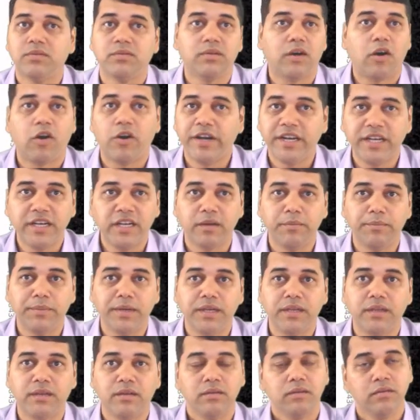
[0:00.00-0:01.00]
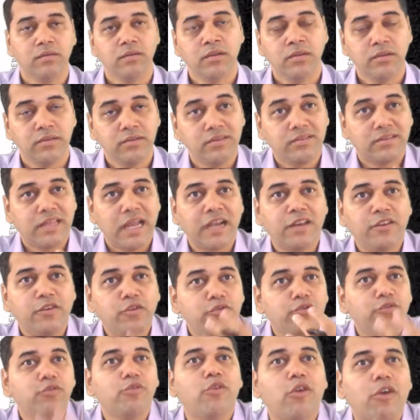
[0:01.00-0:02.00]
audit committee, see, that
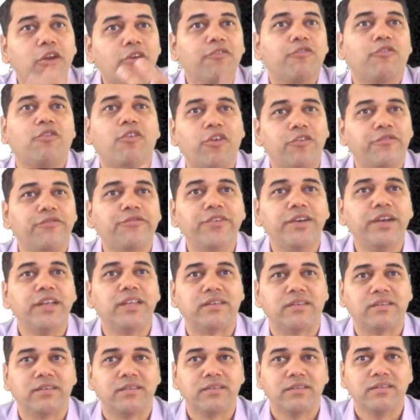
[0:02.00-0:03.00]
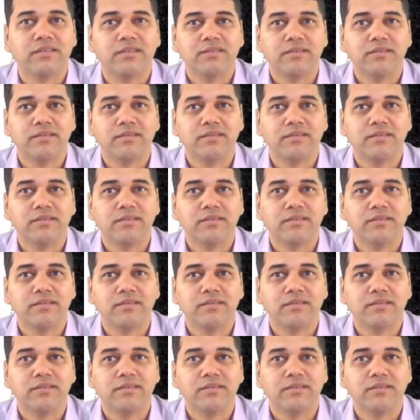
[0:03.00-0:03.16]
gives you a lot of confidence.